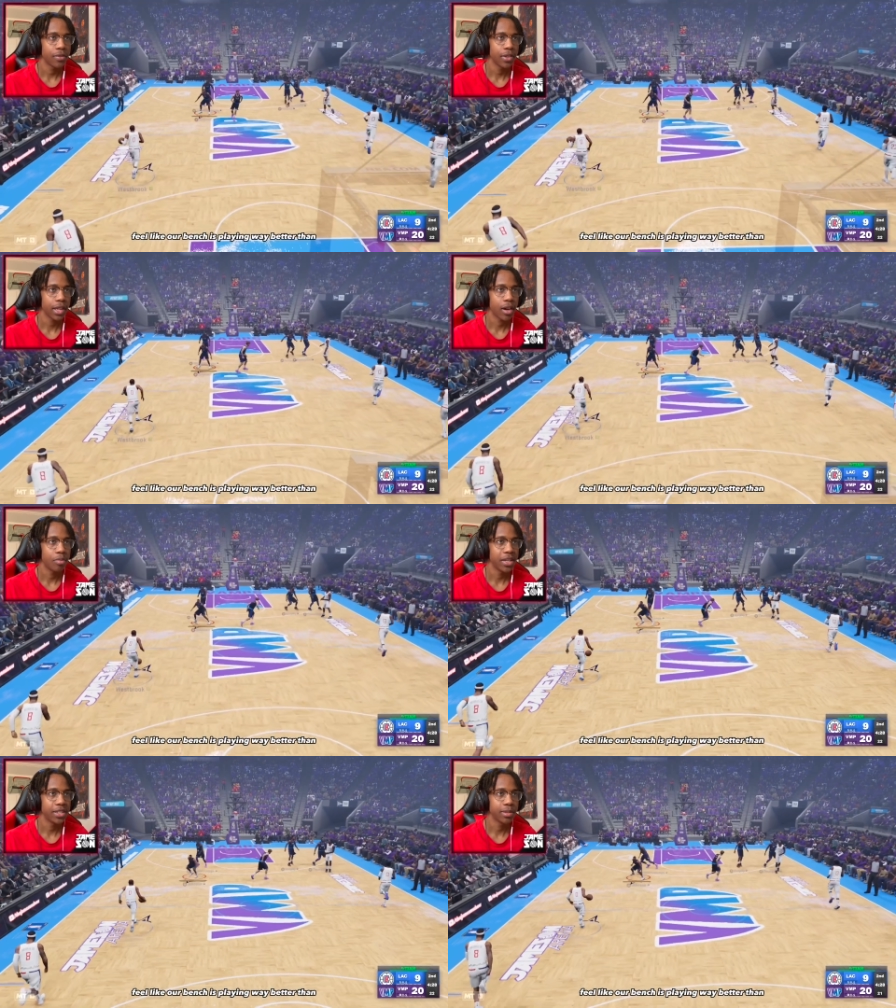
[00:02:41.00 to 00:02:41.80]
feel like our
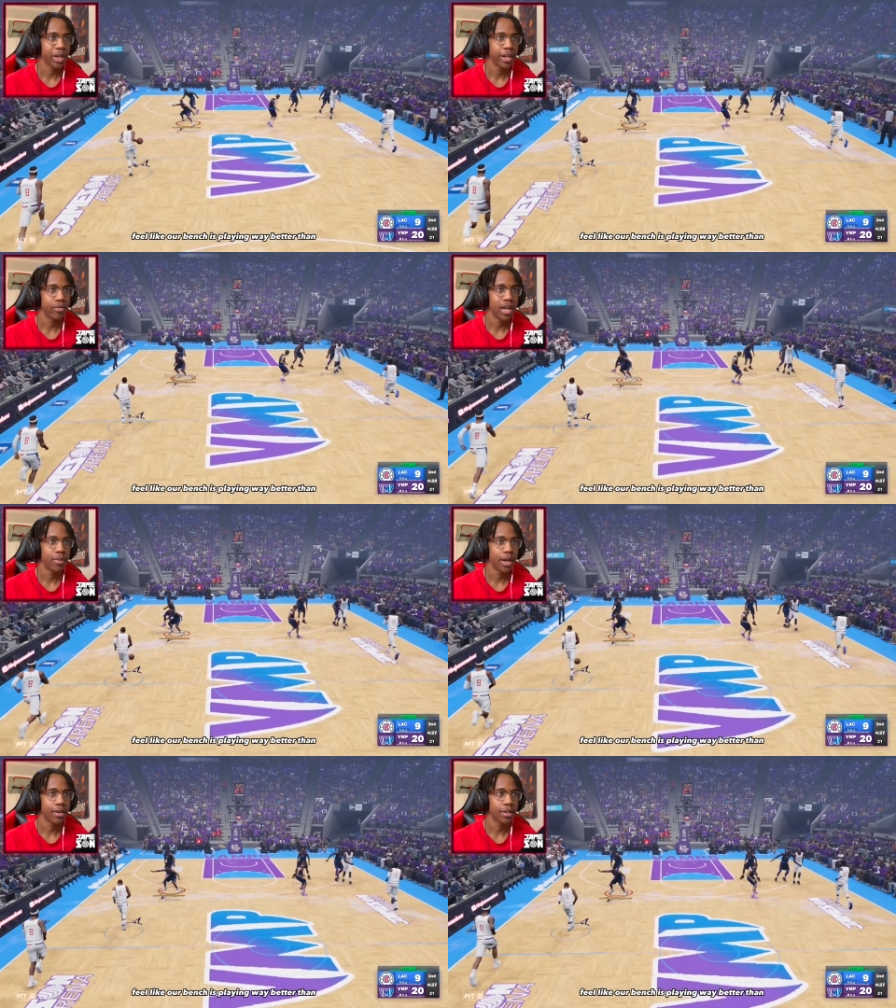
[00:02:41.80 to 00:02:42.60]
bench is playing way
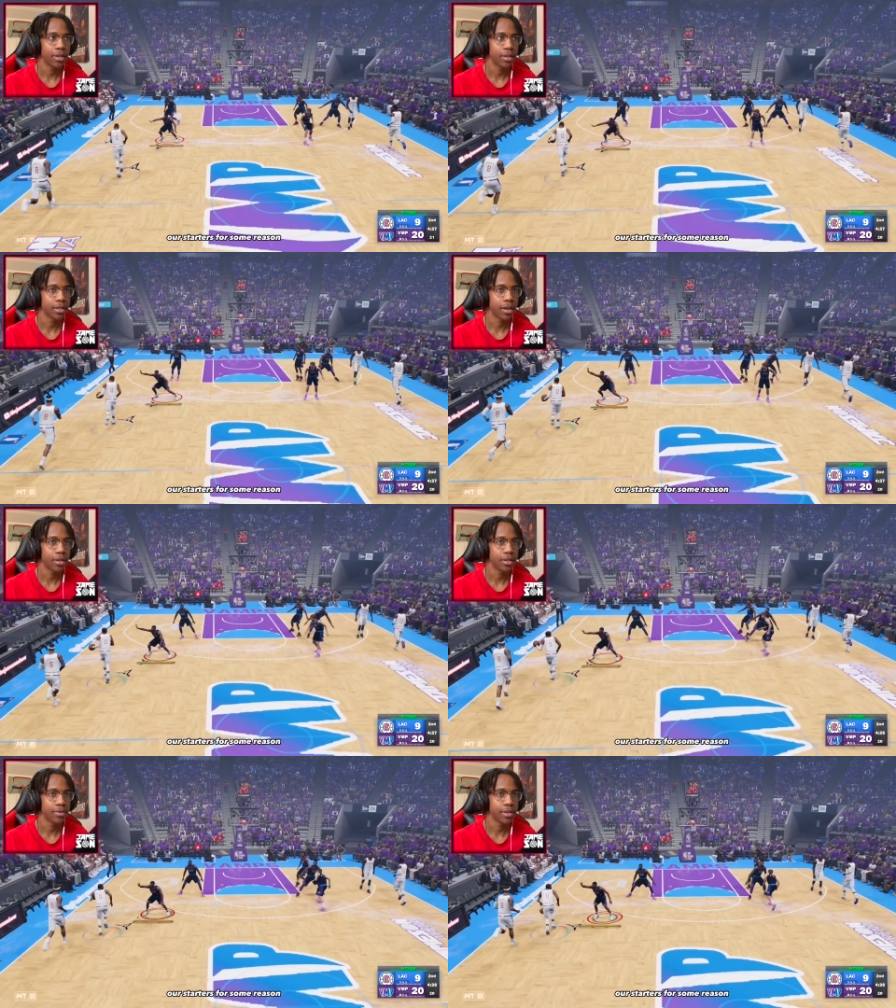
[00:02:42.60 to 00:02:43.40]
better than our
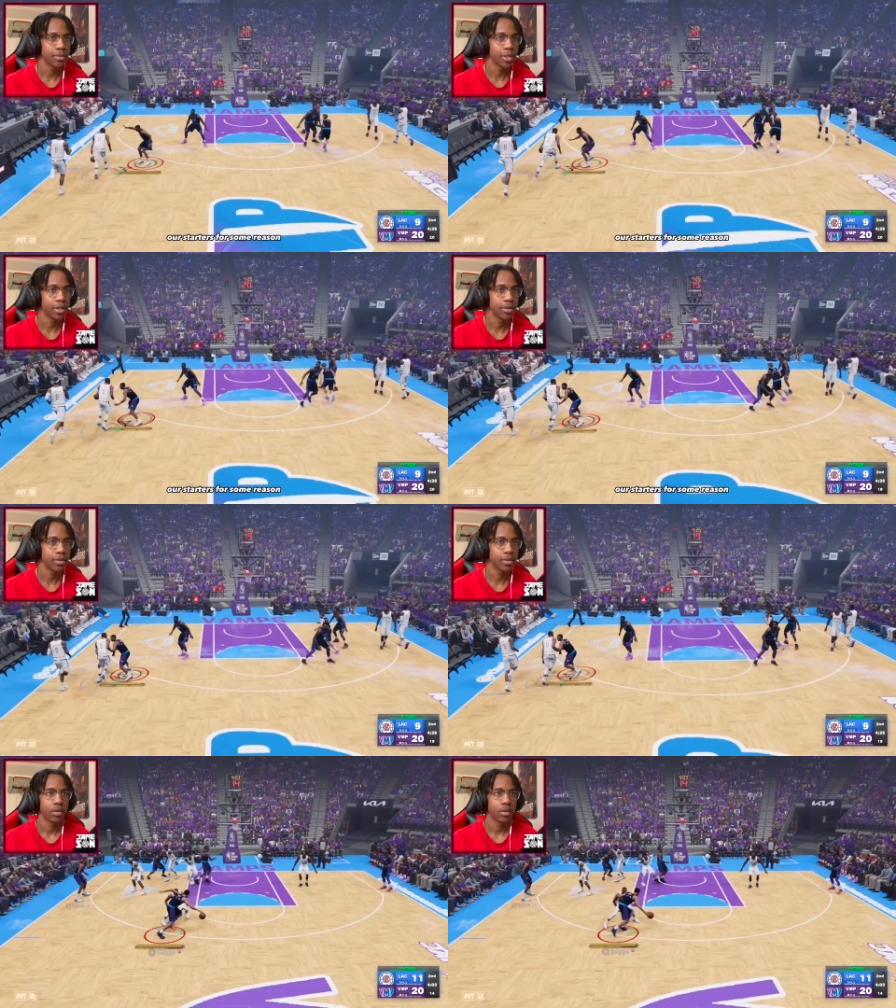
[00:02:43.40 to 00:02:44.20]
starters for some reason.
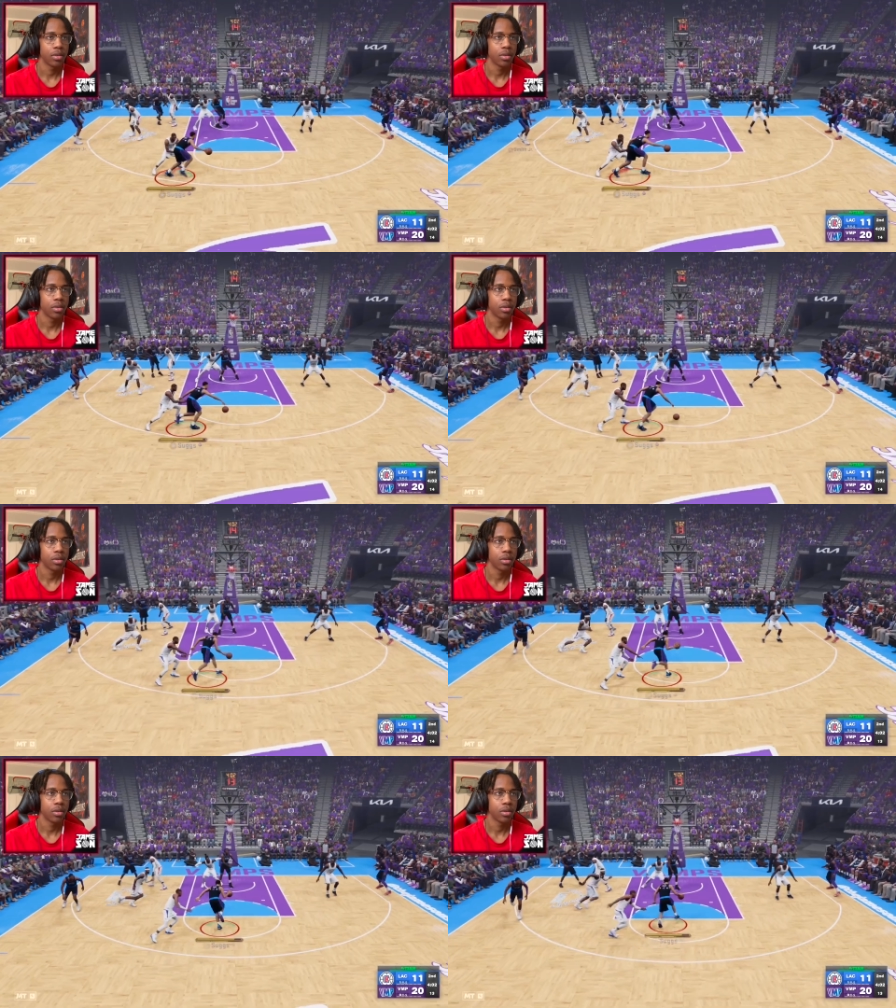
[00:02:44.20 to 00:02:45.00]

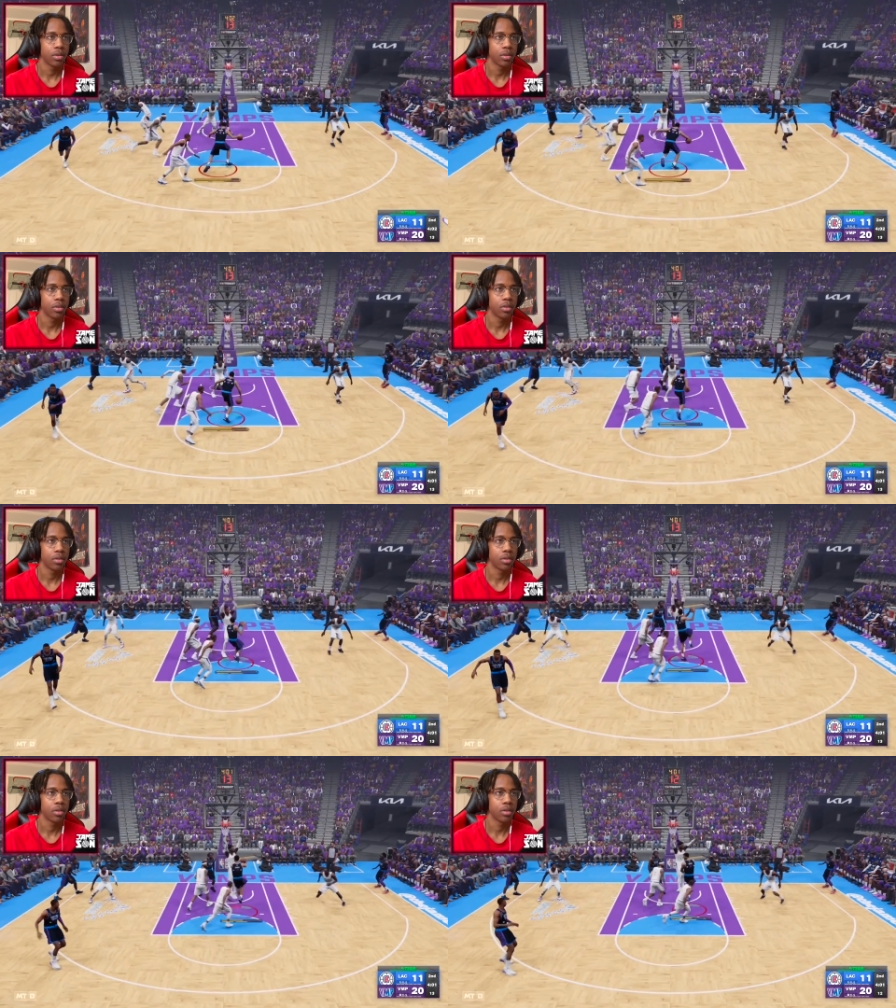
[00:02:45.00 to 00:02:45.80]
Here's
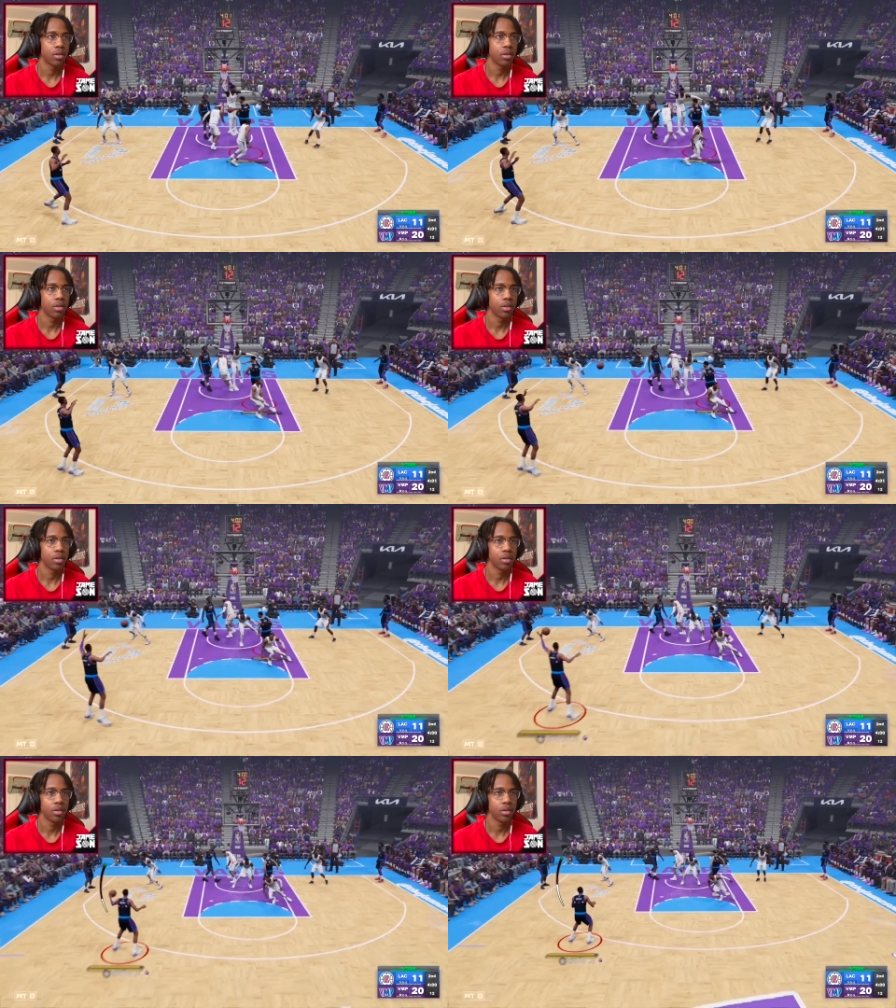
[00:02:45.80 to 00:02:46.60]
Suggs.
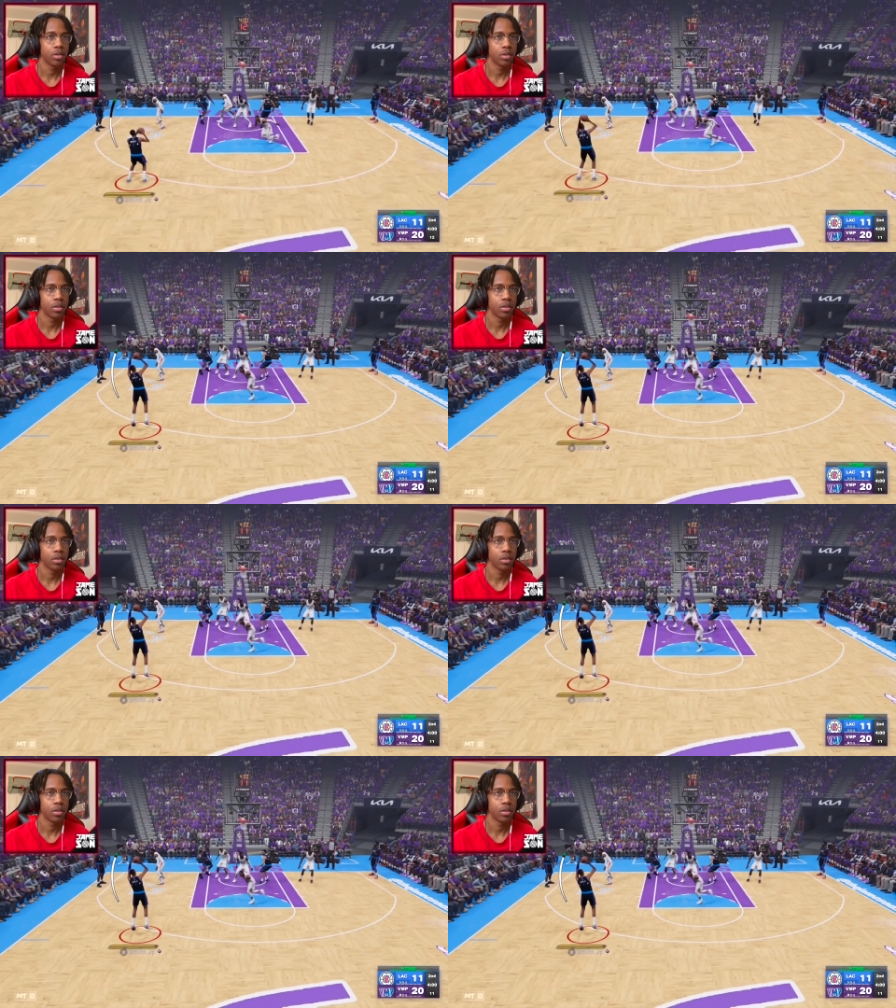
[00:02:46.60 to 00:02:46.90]
Back to Smith.